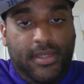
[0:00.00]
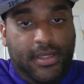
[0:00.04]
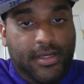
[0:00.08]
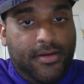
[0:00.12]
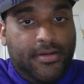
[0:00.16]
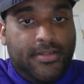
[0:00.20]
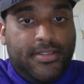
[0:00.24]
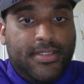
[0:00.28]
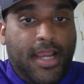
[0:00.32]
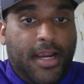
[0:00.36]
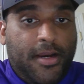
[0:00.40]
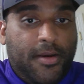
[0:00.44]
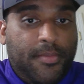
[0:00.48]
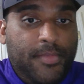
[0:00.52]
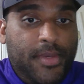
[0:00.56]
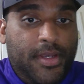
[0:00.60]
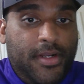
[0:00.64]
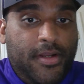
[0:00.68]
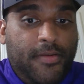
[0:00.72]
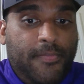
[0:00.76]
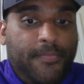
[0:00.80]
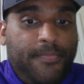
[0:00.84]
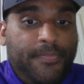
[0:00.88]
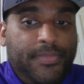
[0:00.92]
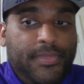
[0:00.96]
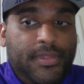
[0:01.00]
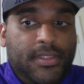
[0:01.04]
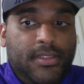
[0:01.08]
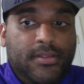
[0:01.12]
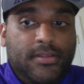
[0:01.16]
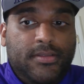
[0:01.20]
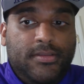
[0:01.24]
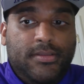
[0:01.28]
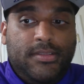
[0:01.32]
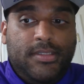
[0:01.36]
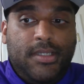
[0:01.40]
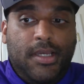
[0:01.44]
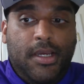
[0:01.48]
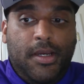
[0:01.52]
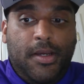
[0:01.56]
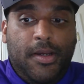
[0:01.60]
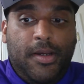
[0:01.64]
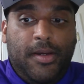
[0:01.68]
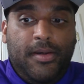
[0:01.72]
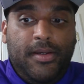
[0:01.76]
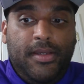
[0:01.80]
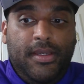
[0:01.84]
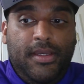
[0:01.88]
here in Sacramento. So,